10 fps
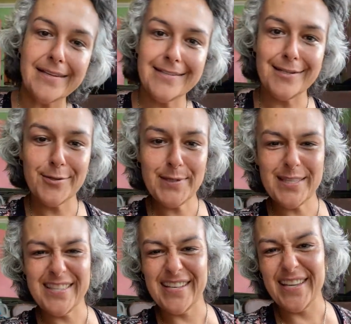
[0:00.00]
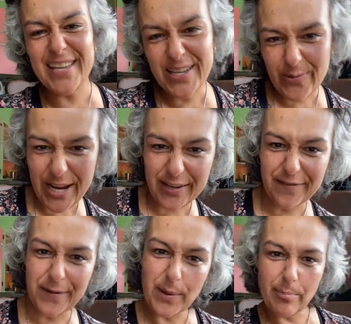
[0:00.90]
she uses the equator
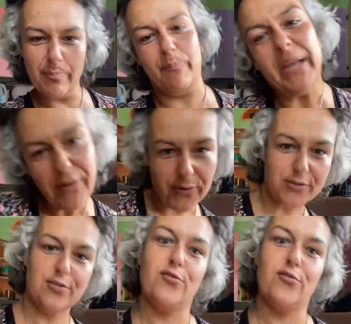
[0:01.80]
for a belt.